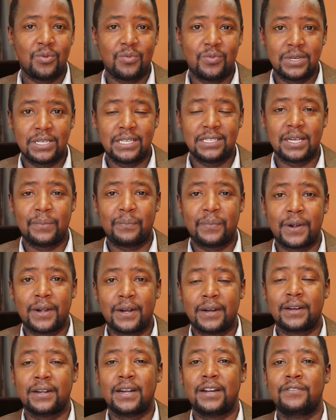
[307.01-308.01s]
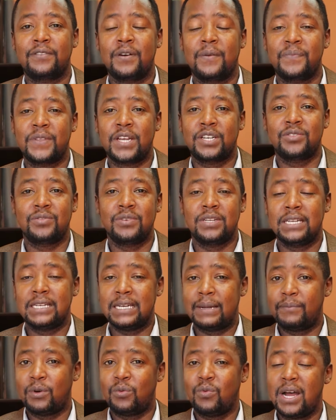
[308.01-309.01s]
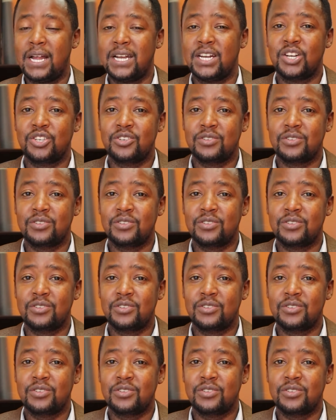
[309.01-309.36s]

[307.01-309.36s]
which is a paragraph that you need, number one,